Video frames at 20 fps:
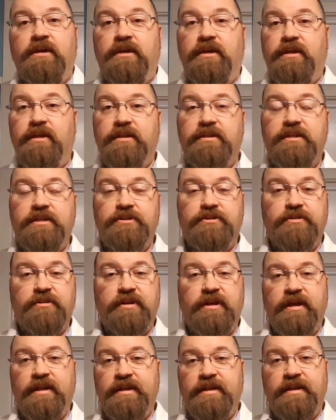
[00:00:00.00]
in a
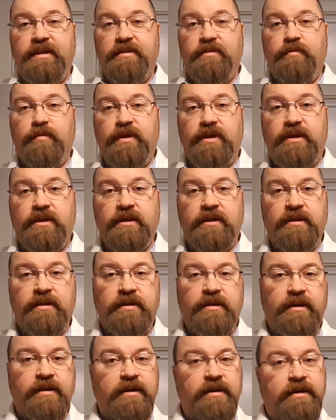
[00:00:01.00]
t-shirt any day of the week.
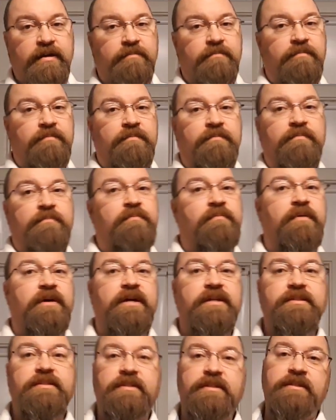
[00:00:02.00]
Um,
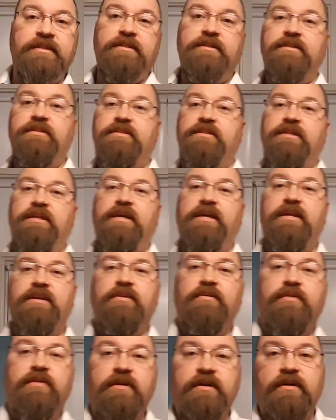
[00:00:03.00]
but tonight
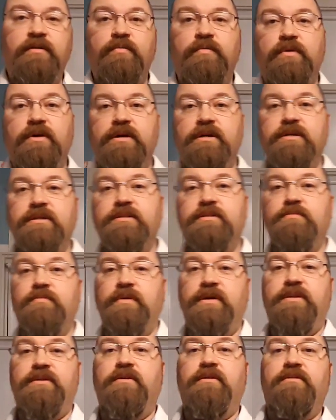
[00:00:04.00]
uh, was
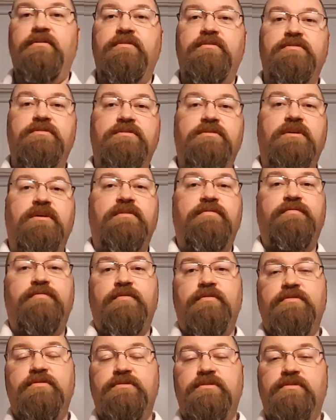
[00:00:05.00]
my daughter's uh,
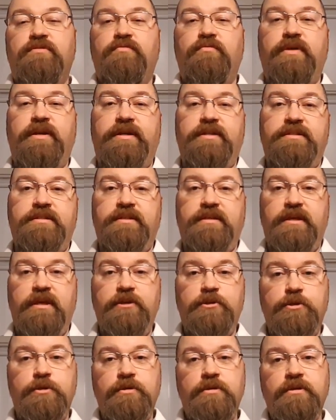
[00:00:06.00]
first
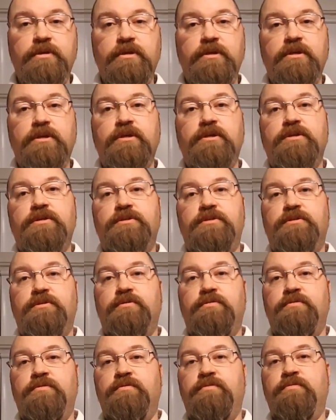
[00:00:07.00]
reconciliation.
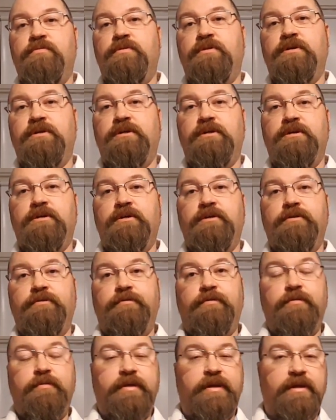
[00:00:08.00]
So uh,
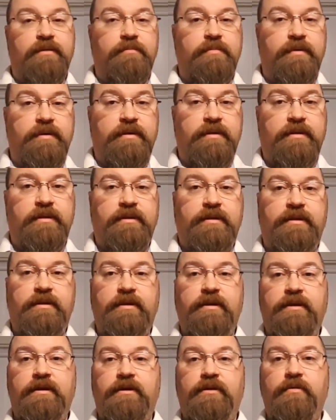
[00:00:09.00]
growing up and
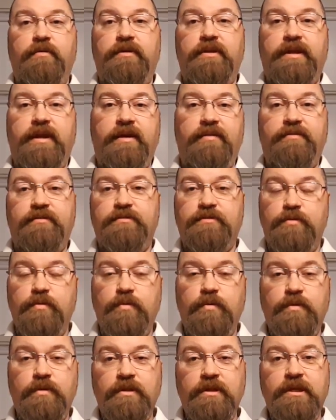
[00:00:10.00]
uh, going to Catholic
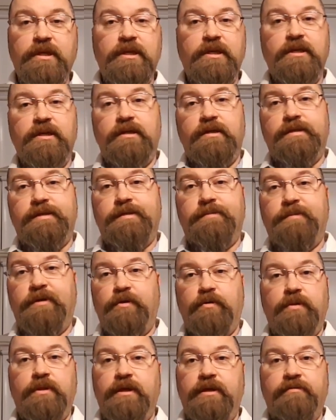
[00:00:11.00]
school, uh, my
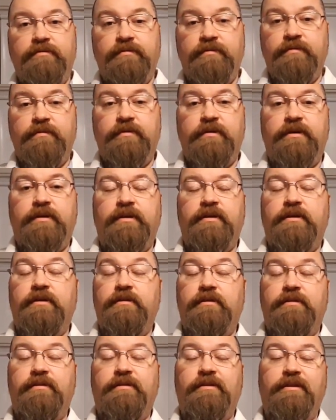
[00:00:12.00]
whole life. Uh,
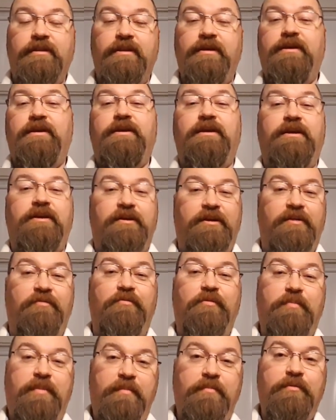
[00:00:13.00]
I, I,
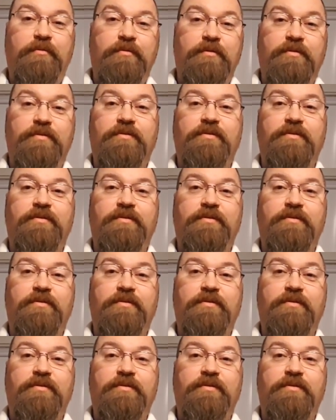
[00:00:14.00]
remember